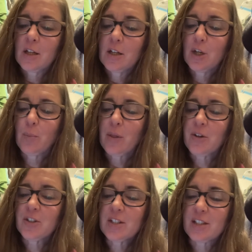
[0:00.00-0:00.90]
Dear
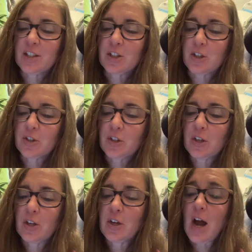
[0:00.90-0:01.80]
brothers and sisters,
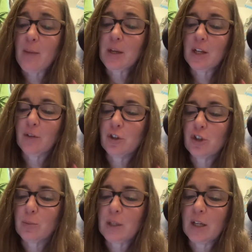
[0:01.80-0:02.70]
not many of you
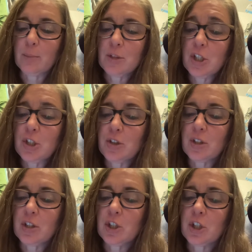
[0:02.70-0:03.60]
should become teachers
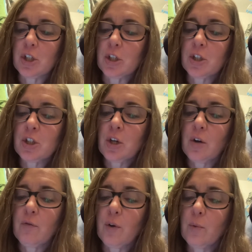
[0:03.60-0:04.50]
in the church,
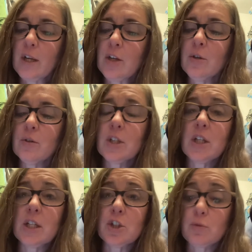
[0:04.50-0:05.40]
for we who
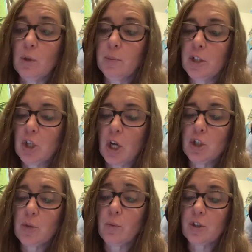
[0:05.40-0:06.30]
teach will be
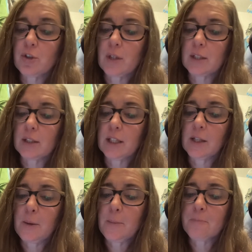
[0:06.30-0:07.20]
judged more strictly.
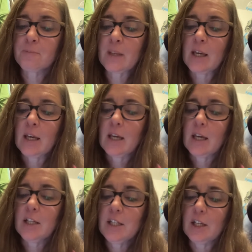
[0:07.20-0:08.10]

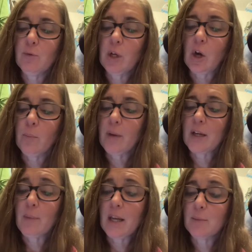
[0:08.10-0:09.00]
Indeed, we all
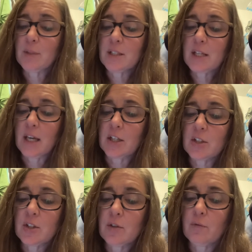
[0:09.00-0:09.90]
make many
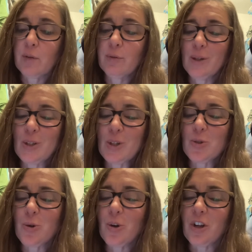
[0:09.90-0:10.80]
mistakes, for if we could
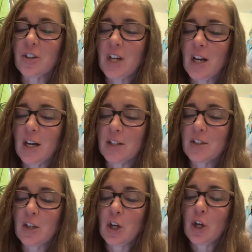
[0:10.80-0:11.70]
control our
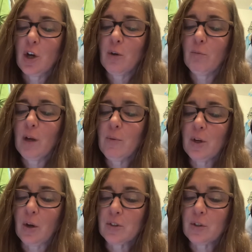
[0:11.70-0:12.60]
tongues, we would
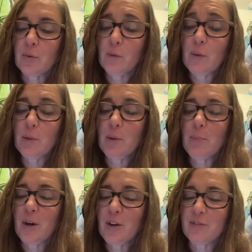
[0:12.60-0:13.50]
also we would be
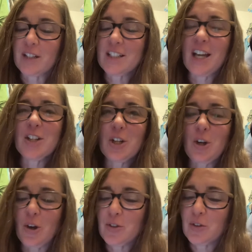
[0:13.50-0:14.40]
perfect and could
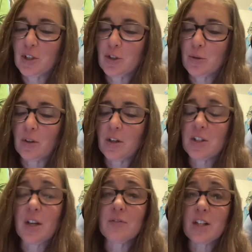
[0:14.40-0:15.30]
also control
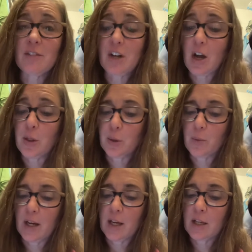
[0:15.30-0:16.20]
ourselves in every other
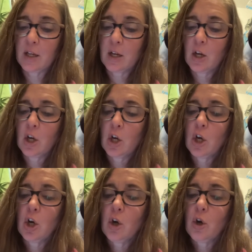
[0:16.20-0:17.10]
way.
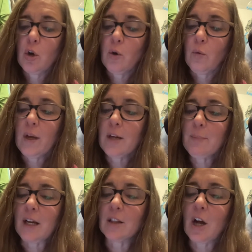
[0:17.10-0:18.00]
We can
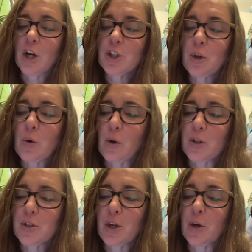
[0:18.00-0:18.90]
make a large
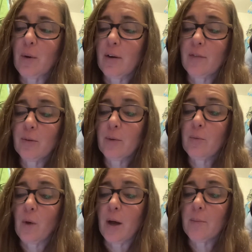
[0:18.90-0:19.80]
horse go wherever we
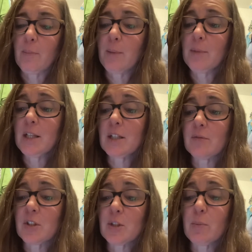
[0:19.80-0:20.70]
want by means of
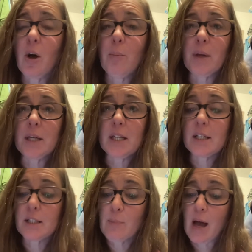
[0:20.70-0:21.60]
a small bit in
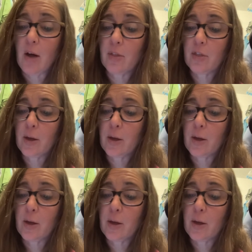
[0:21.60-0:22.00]
its mouth.